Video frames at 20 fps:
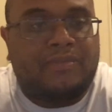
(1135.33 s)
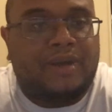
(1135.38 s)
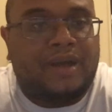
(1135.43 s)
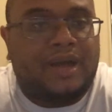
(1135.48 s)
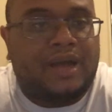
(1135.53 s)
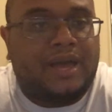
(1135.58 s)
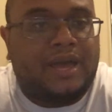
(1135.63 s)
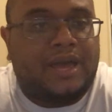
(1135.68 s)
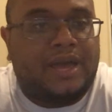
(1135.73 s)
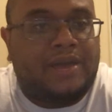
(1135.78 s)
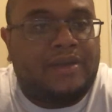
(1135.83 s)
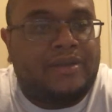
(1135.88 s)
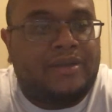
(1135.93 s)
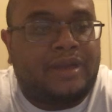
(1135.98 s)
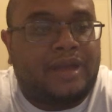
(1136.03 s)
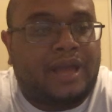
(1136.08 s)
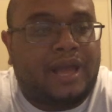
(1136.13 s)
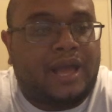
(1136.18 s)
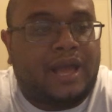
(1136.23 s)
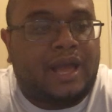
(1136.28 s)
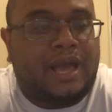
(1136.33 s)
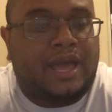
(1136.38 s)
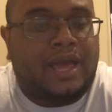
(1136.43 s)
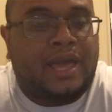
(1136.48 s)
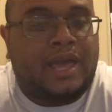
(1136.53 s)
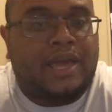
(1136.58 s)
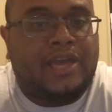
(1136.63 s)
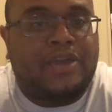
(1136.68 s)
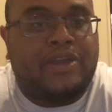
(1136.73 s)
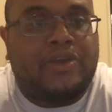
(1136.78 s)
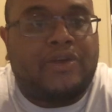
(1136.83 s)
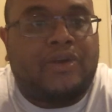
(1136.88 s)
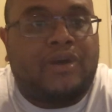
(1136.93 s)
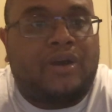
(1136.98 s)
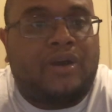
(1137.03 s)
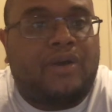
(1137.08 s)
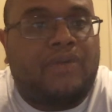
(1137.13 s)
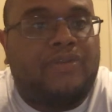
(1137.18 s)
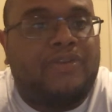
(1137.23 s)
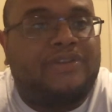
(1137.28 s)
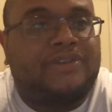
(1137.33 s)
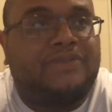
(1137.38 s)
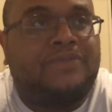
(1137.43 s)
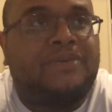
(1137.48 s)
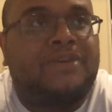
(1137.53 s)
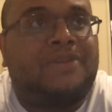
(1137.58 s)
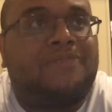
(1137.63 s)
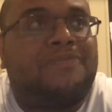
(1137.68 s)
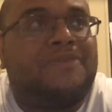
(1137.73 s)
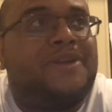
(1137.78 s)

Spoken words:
And, all this week,